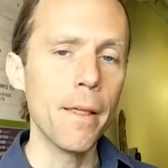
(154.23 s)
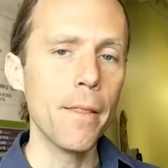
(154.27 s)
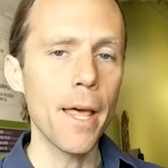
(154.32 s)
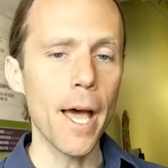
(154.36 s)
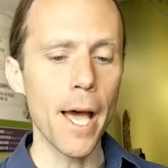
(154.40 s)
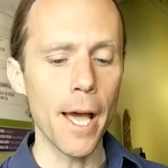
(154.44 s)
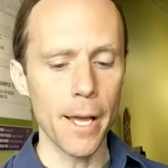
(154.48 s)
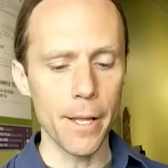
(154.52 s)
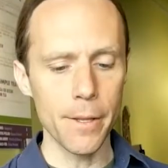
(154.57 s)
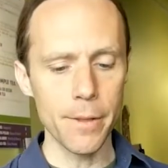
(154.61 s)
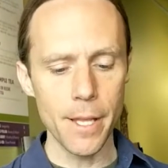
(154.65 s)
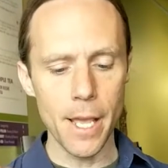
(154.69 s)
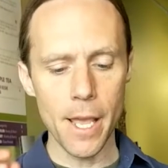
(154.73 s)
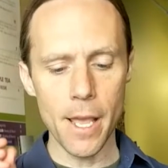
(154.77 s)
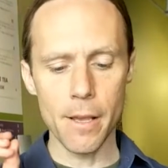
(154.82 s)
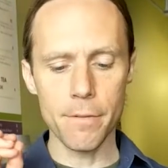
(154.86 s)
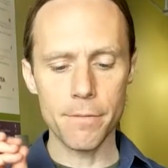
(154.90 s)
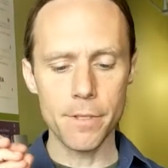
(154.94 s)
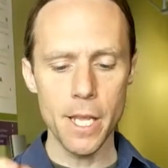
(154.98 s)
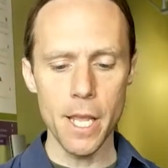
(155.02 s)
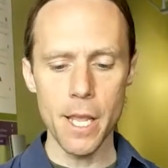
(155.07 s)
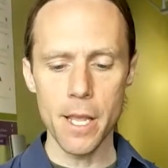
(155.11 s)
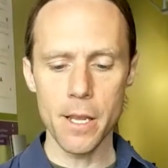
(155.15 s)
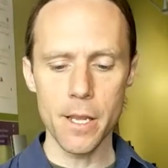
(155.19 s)
that they
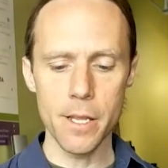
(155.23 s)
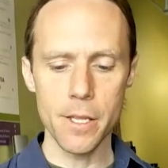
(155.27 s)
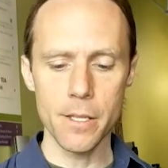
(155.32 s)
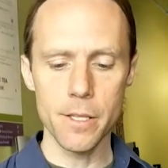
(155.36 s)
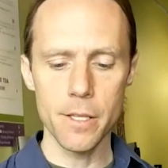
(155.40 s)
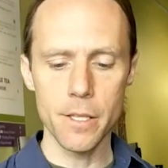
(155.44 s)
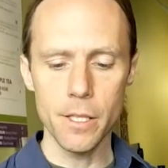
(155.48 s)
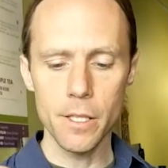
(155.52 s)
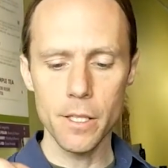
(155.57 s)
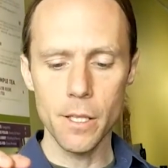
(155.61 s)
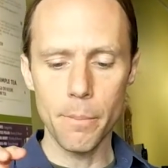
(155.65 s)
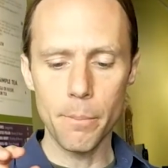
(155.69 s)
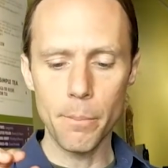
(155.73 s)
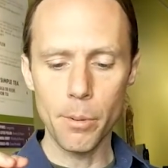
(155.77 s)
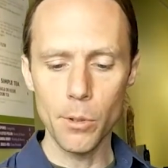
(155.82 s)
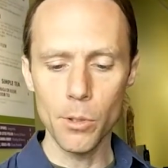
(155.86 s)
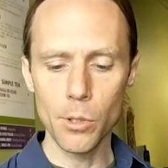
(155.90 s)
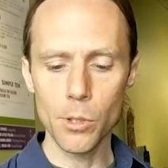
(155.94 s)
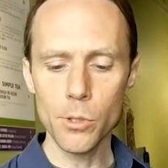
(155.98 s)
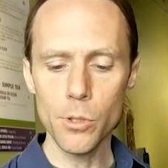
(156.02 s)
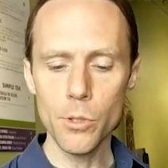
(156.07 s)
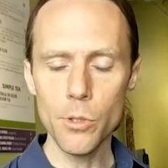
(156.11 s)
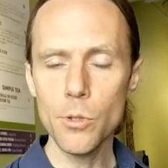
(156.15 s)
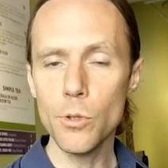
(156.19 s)
have taken the
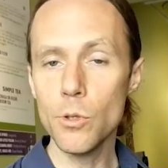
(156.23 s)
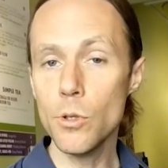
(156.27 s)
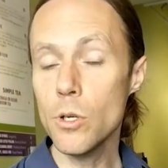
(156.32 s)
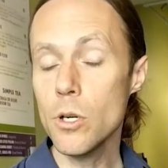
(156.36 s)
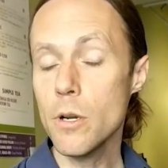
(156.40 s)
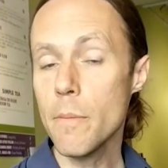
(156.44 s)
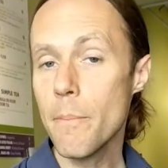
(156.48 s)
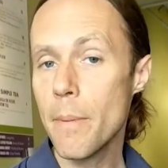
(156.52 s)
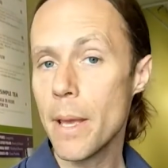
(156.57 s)
blue